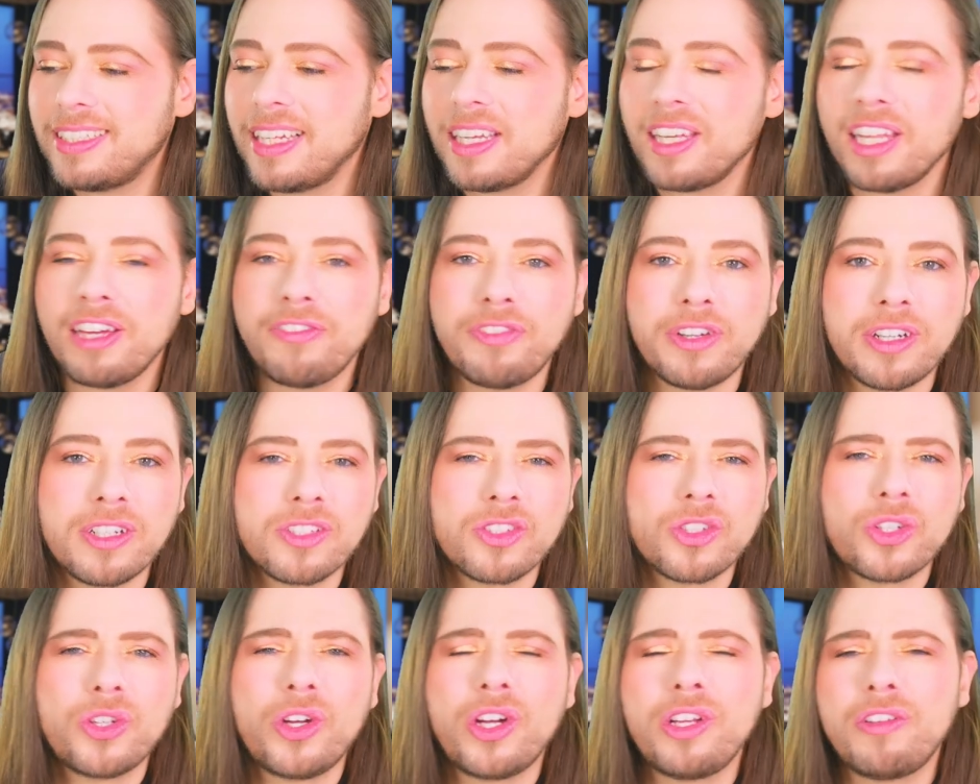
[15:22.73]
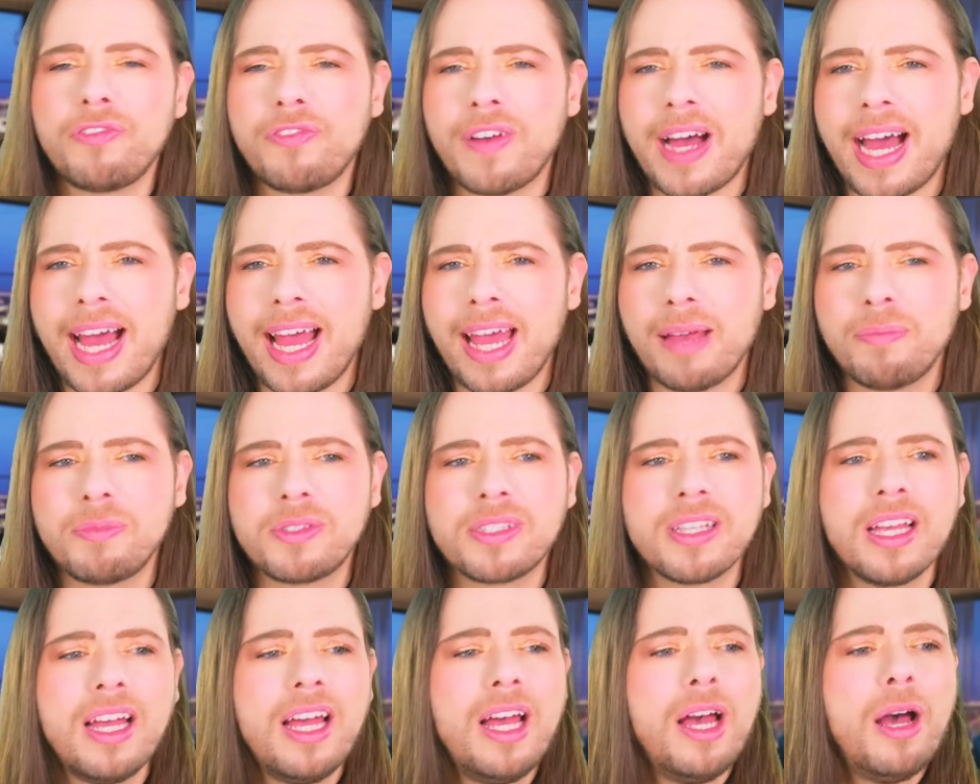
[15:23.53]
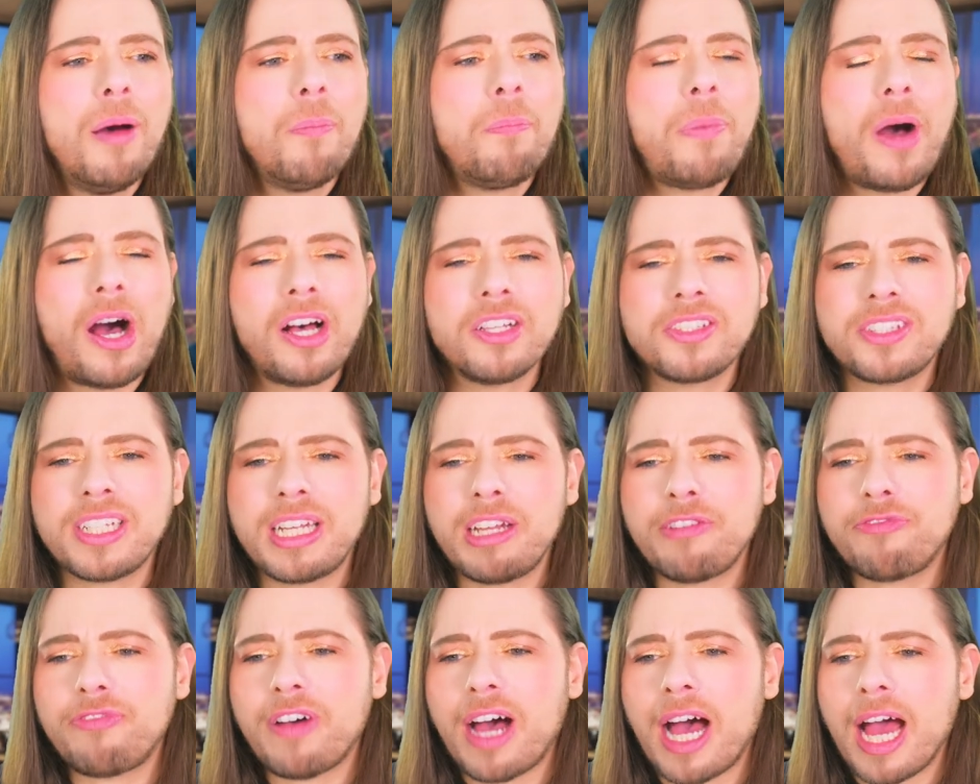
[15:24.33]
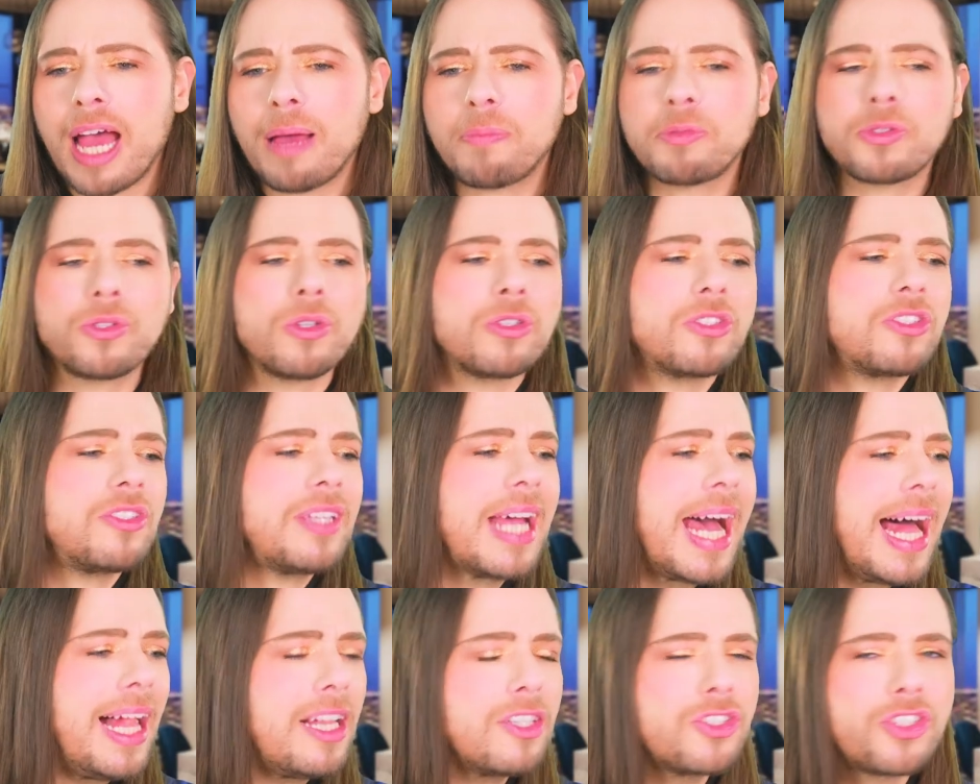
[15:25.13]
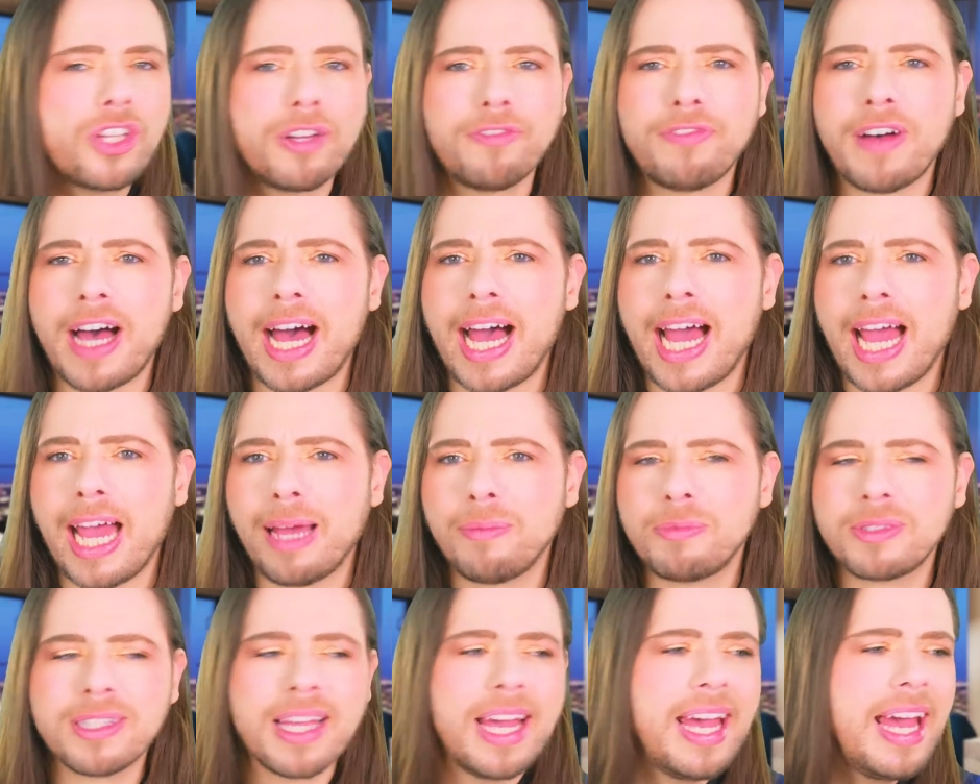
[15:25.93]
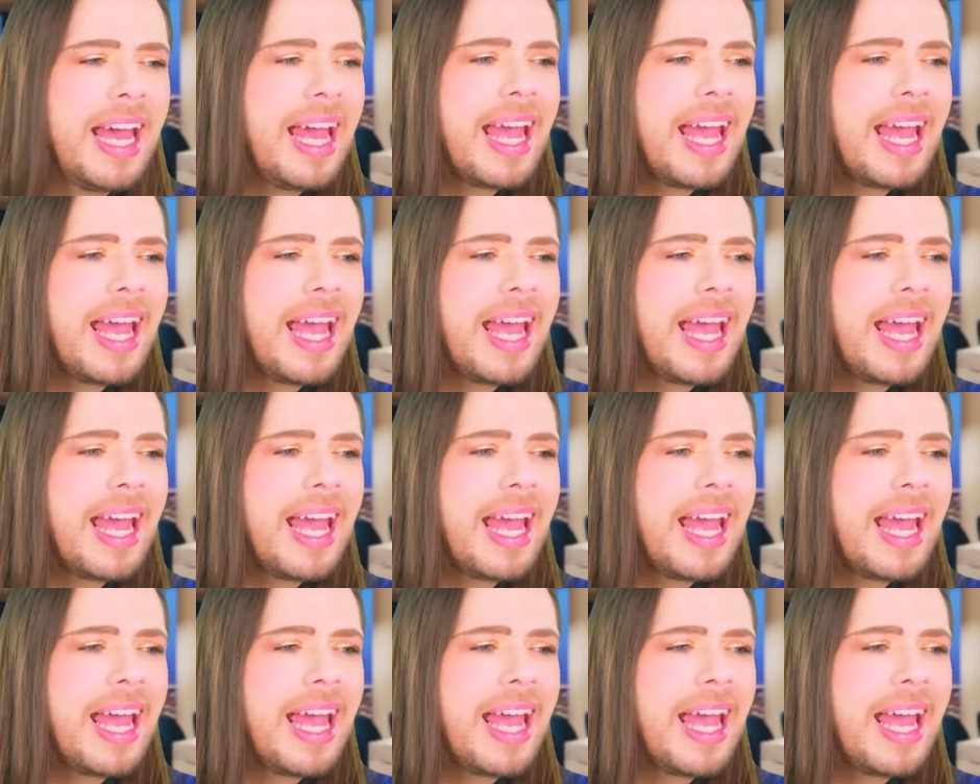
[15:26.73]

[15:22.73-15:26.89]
Delivers good vibes, positive vibes, nostalgia vibes.